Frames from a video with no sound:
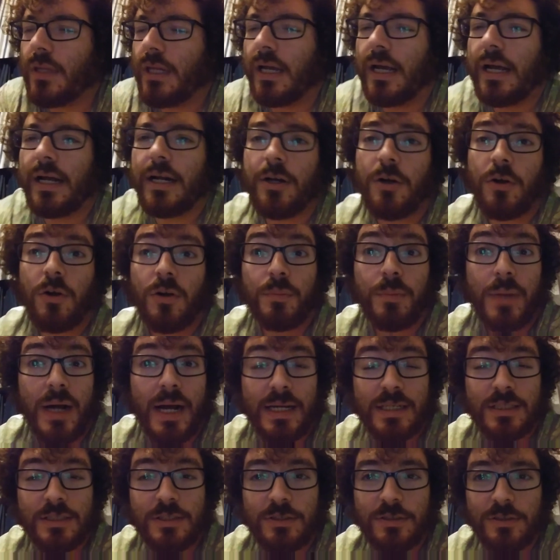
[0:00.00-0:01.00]
and her
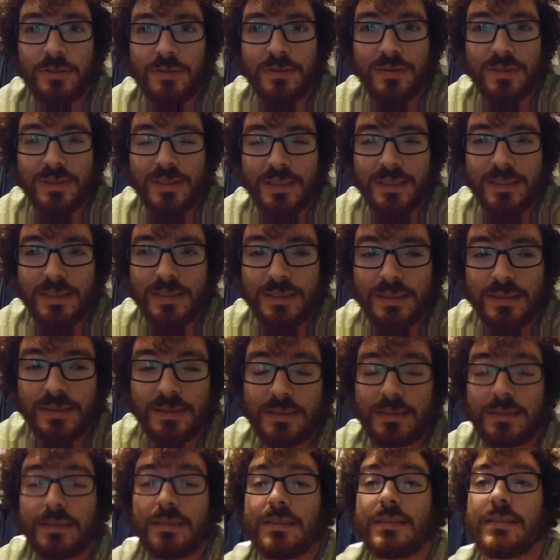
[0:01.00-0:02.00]
master
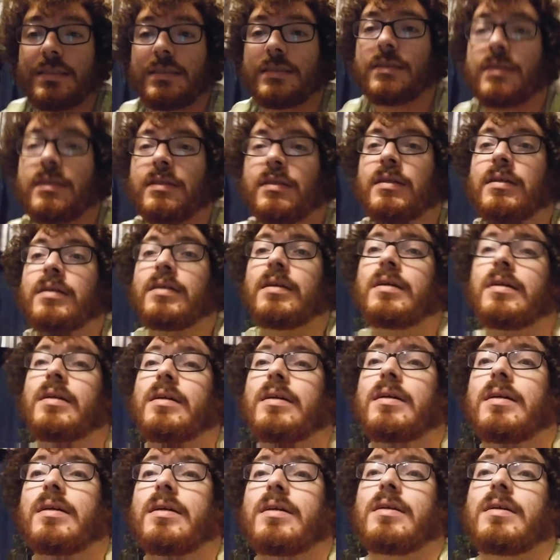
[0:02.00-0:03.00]
is,
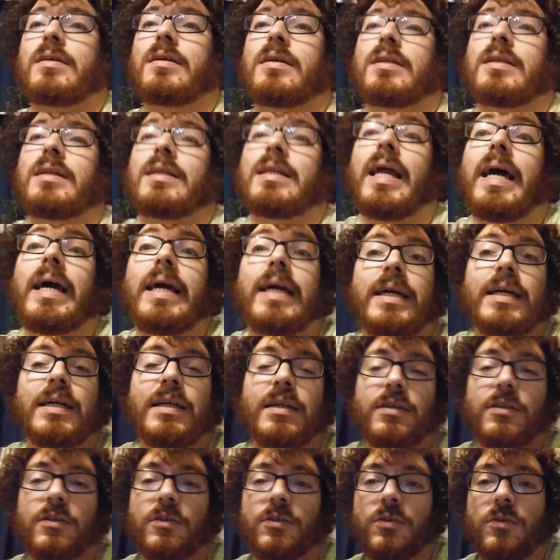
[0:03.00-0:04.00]
Malaya
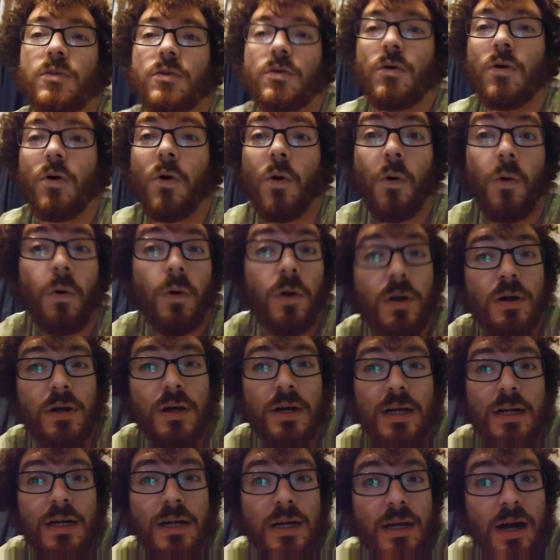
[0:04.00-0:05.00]
or
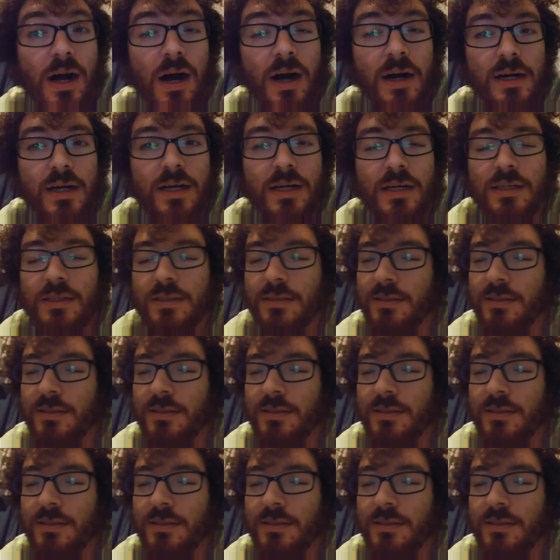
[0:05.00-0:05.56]
Ghana.